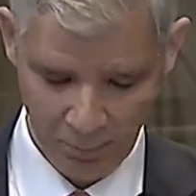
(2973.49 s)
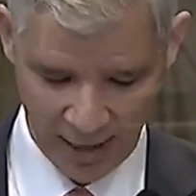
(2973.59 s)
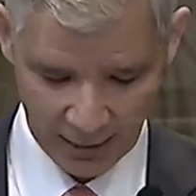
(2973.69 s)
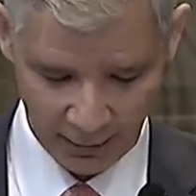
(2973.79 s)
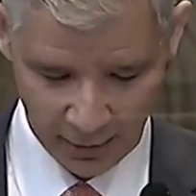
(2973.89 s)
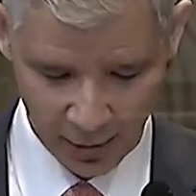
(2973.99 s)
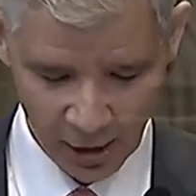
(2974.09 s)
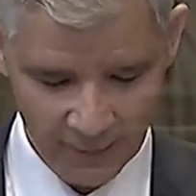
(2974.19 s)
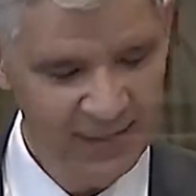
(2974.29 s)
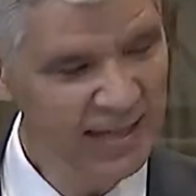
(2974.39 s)
bodily
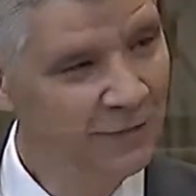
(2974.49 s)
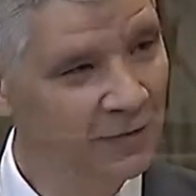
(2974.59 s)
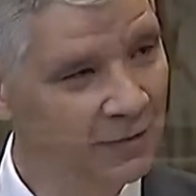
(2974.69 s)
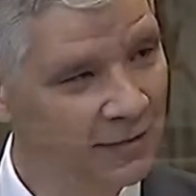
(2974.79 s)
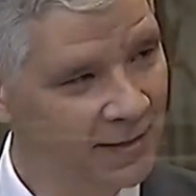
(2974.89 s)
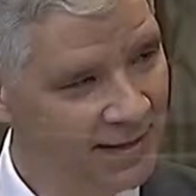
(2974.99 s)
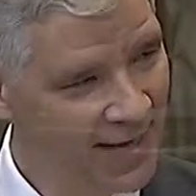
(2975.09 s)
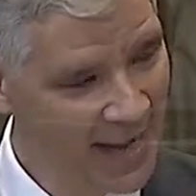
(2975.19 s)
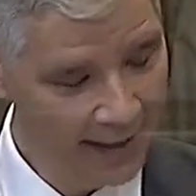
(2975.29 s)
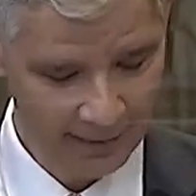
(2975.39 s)
harm, and even
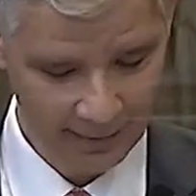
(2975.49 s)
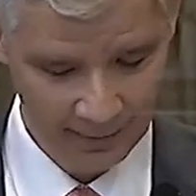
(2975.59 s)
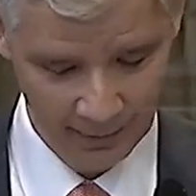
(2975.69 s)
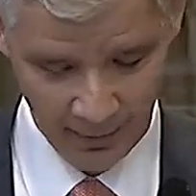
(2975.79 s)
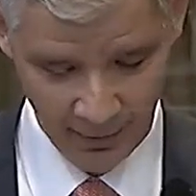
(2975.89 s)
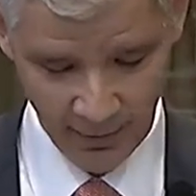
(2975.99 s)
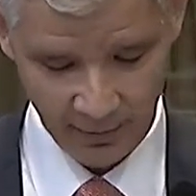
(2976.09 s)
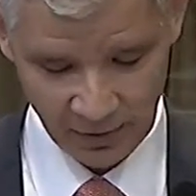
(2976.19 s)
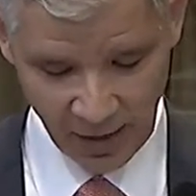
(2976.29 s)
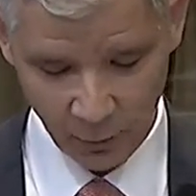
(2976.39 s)
death
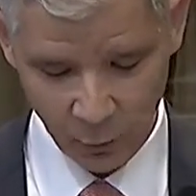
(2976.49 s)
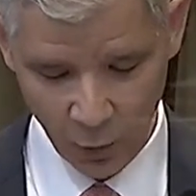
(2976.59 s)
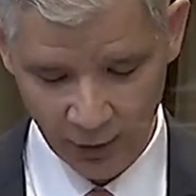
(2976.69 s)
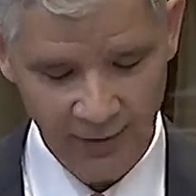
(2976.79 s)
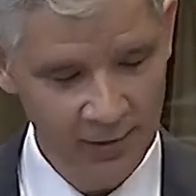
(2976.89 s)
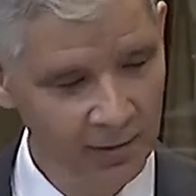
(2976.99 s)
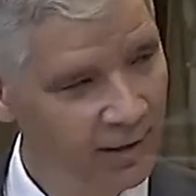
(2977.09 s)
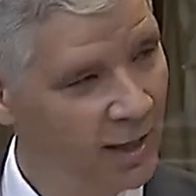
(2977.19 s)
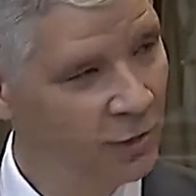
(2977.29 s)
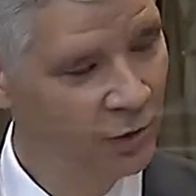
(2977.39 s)
does not warrant the
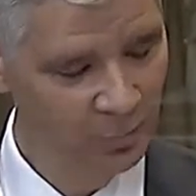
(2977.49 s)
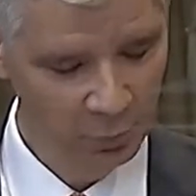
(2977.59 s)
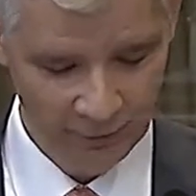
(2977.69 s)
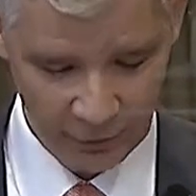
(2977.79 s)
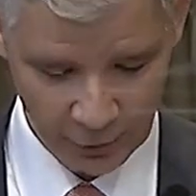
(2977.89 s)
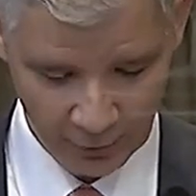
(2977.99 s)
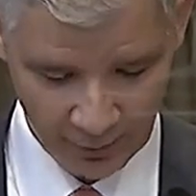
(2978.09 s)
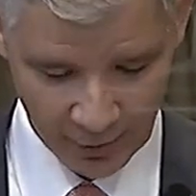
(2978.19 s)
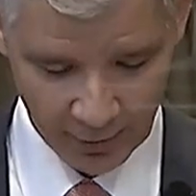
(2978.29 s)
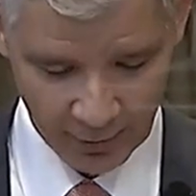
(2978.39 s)
indication of provisional
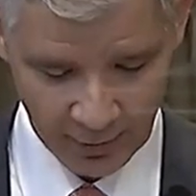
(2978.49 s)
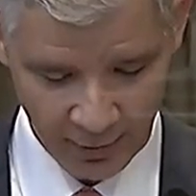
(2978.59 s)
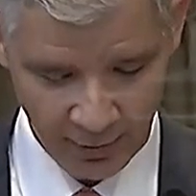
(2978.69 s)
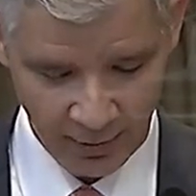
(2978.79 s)
measures,